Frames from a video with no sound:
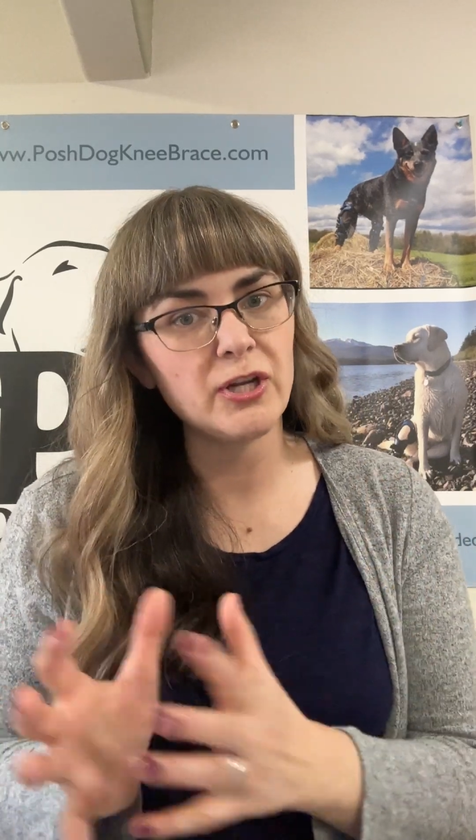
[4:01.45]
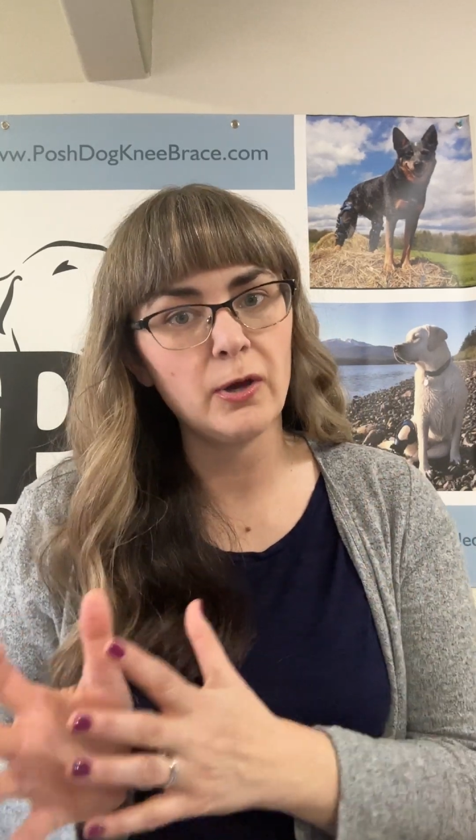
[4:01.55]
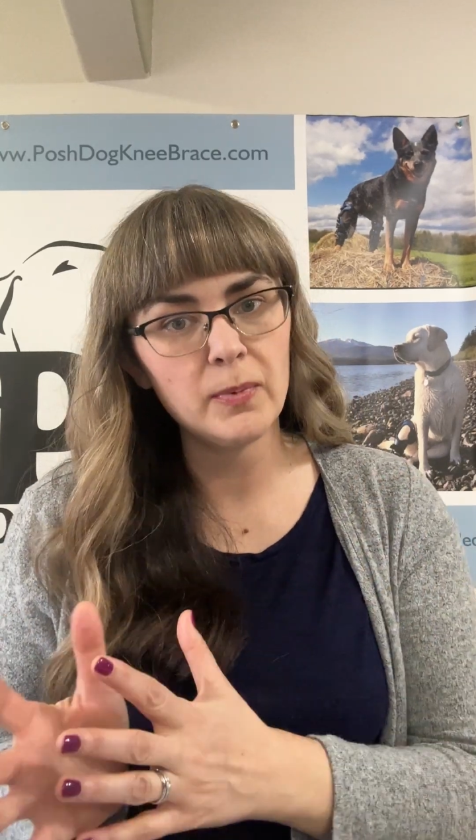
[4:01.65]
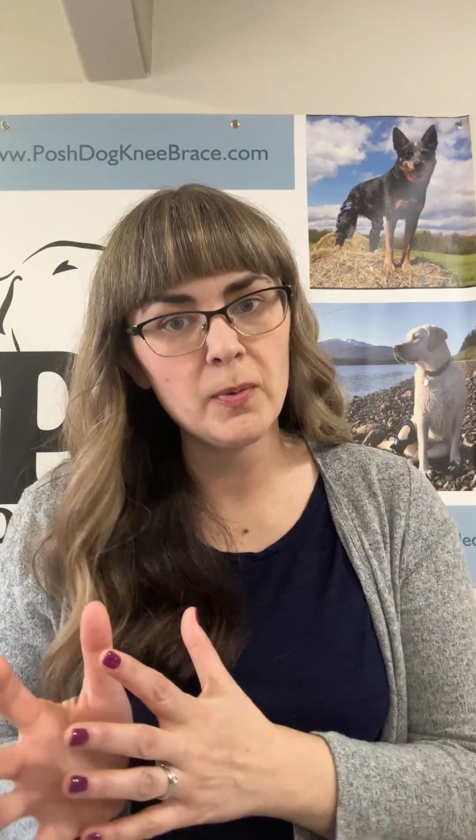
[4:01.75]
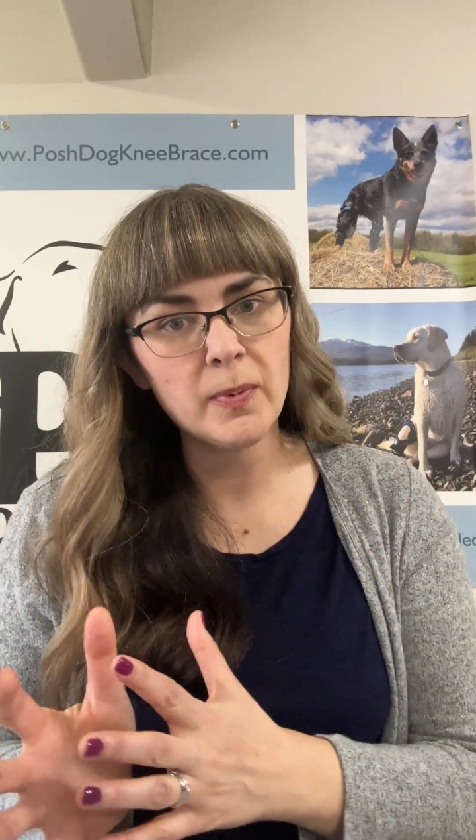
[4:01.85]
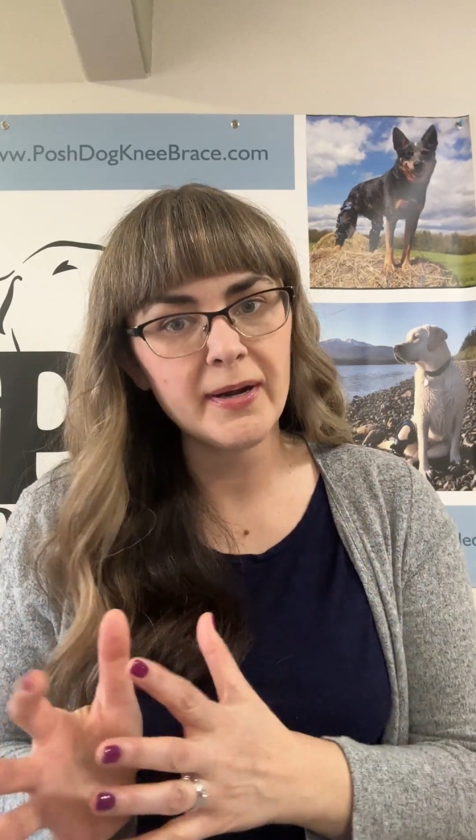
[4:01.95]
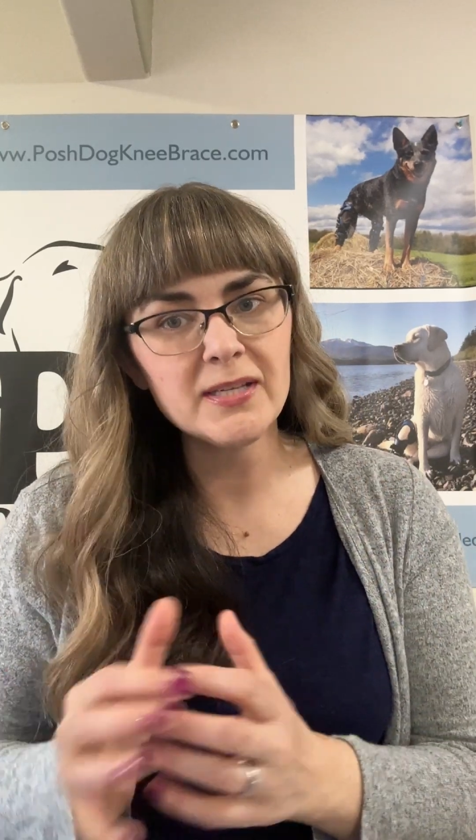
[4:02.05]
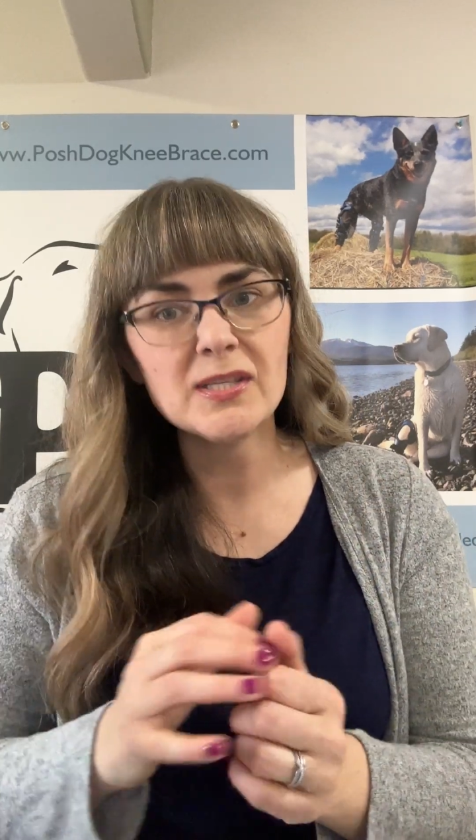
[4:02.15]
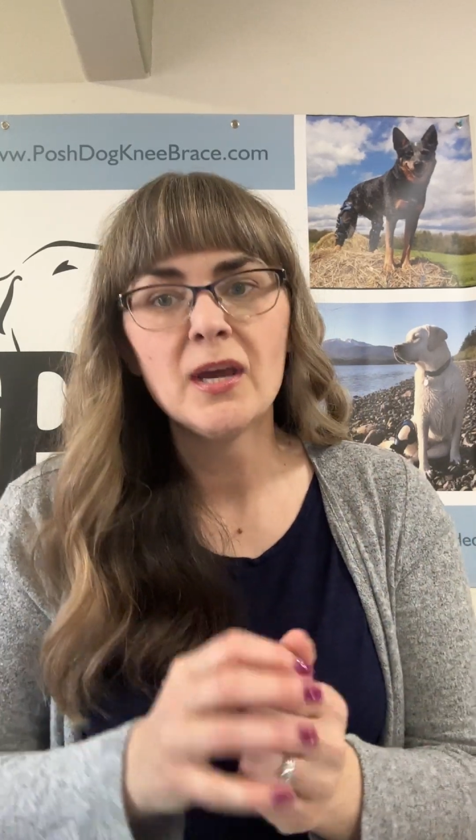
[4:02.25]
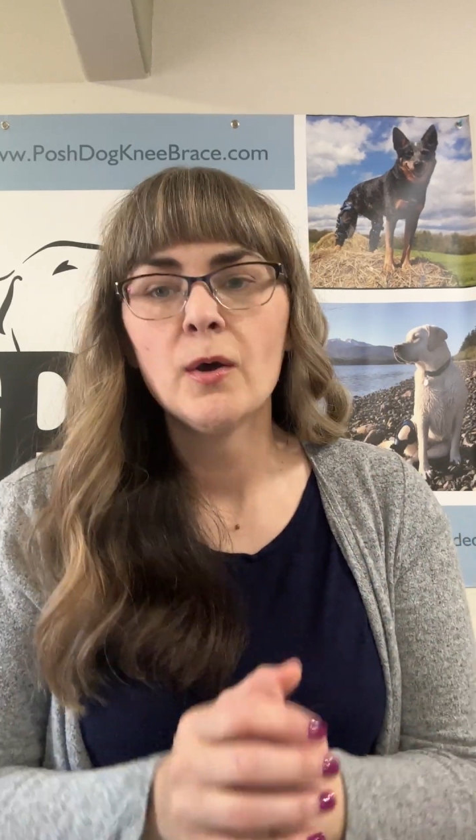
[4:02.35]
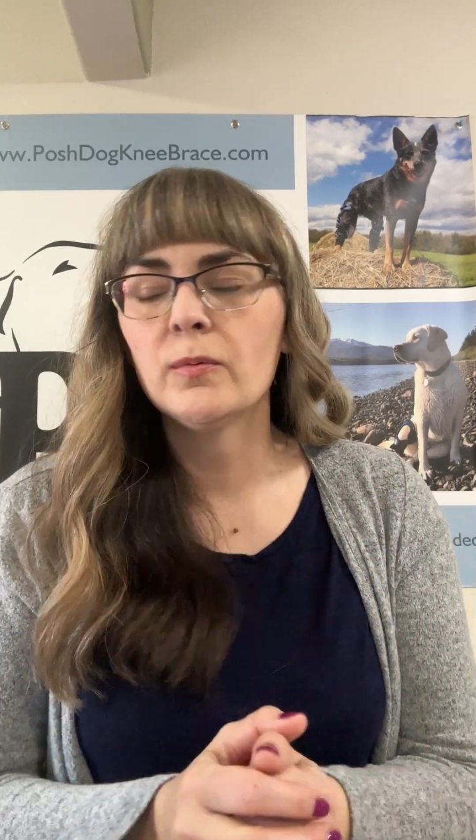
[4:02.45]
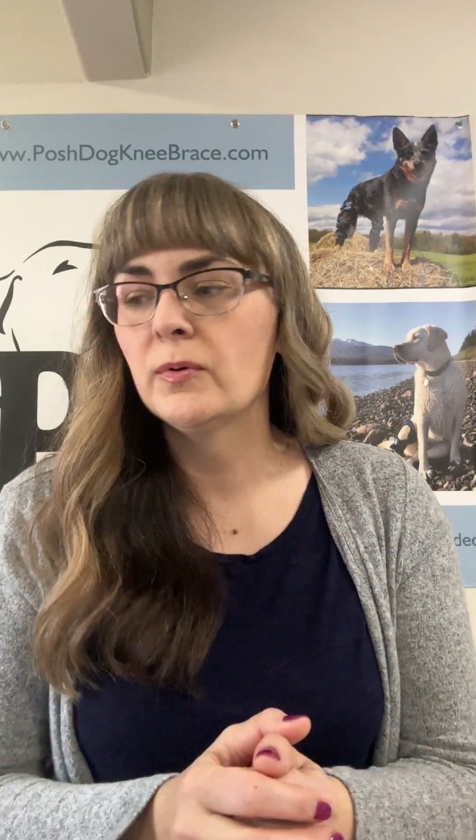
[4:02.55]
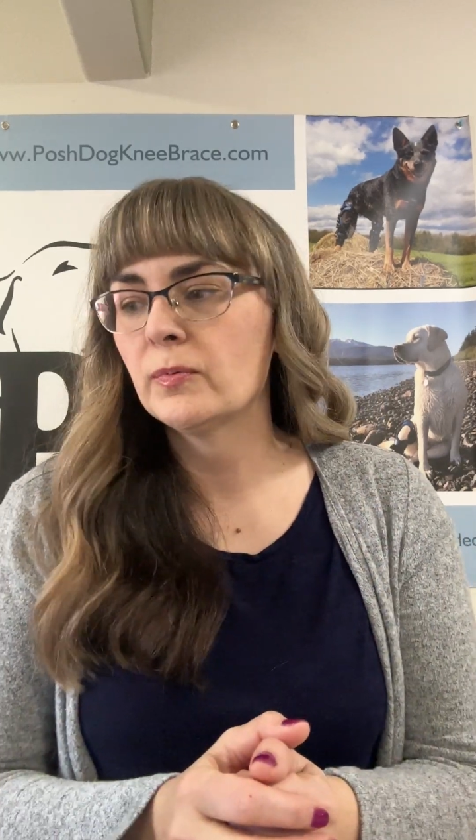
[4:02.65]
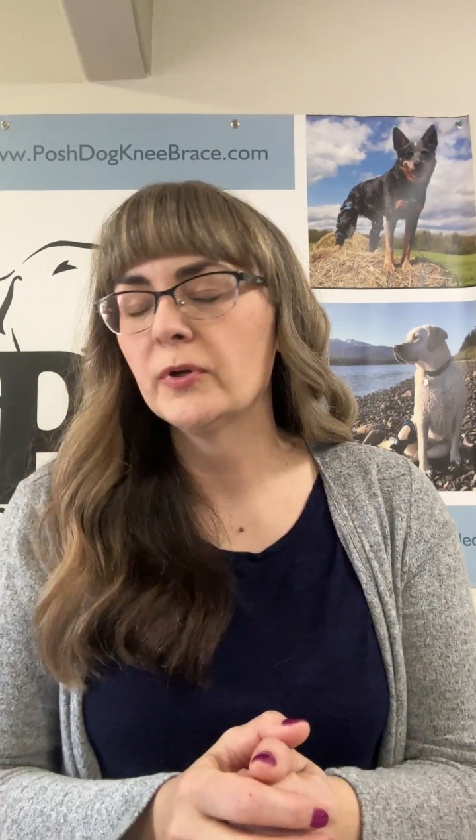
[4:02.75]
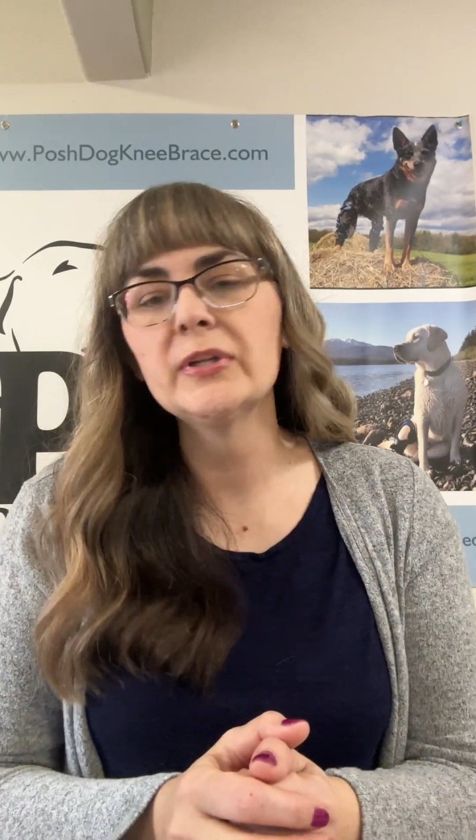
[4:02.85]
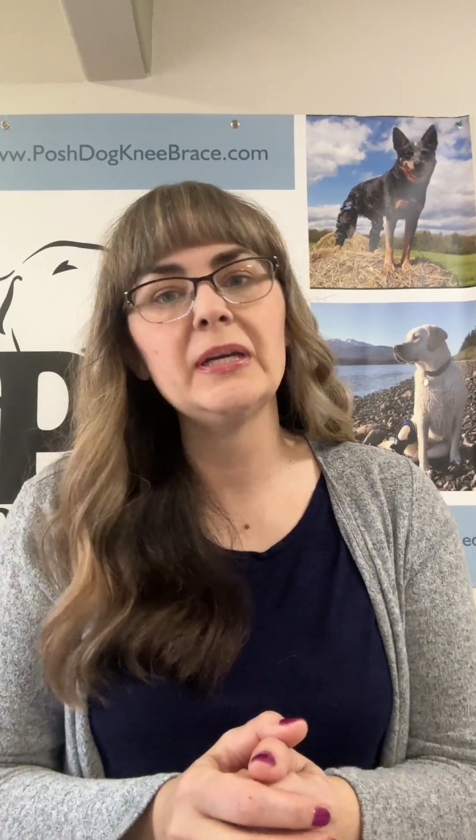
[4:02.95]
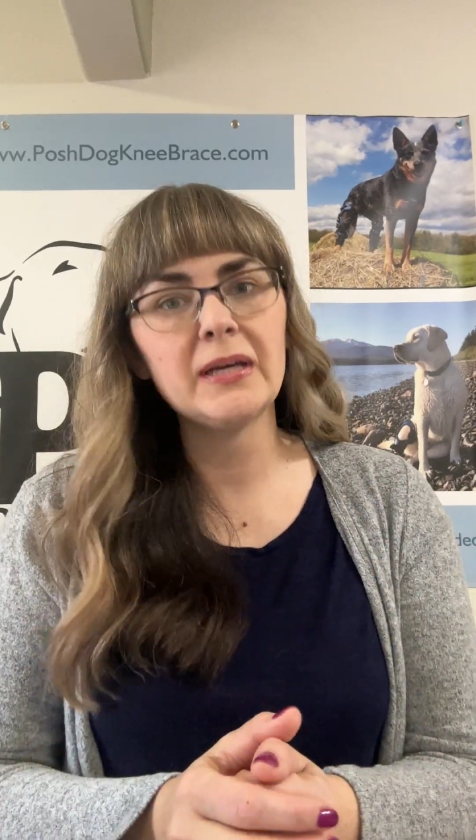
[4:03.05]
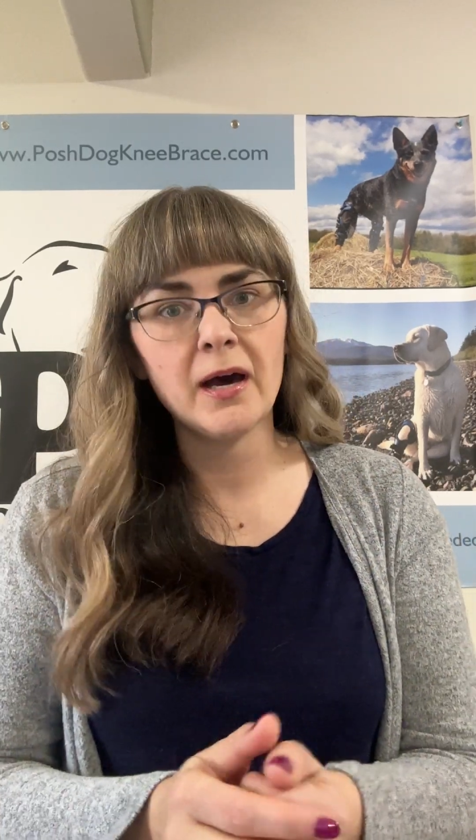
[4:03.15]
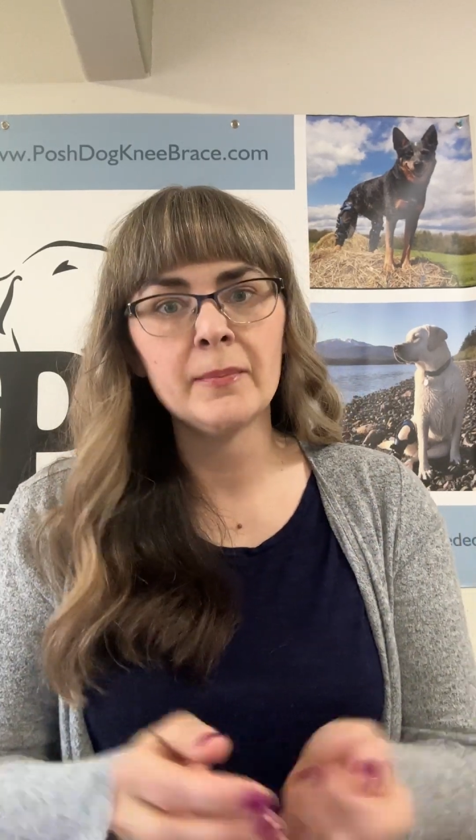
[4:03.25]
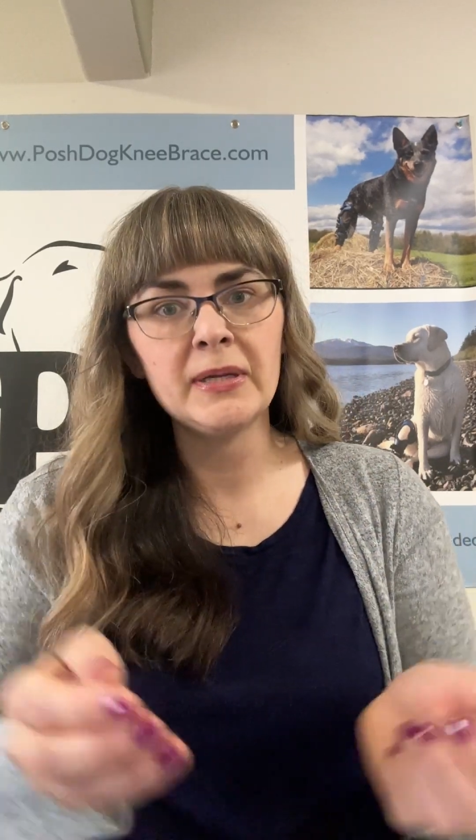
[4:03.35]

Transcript: elbow brace would really come